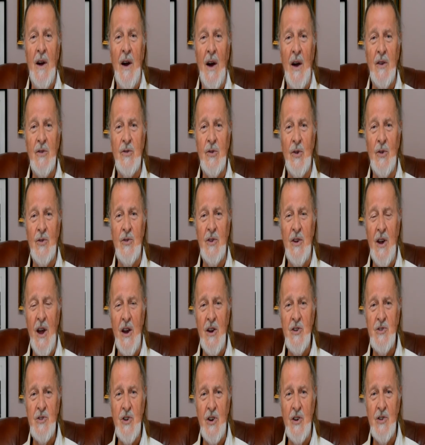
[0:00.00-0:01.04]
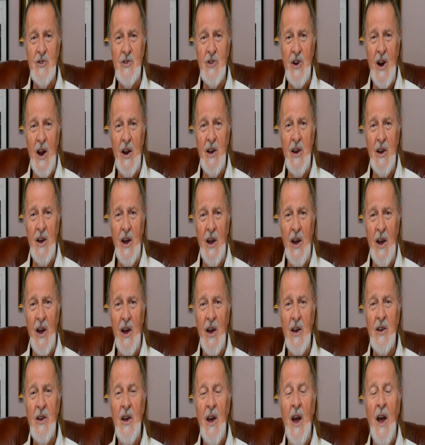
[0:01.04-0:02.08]
Association,
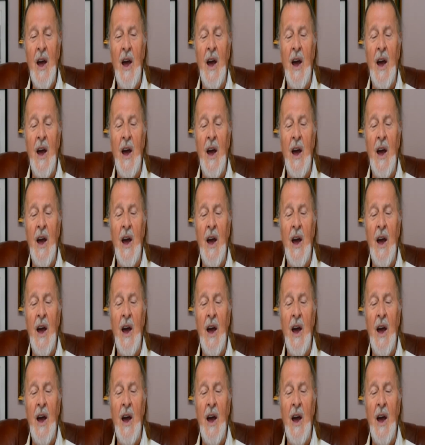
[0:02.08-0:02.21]
JKA,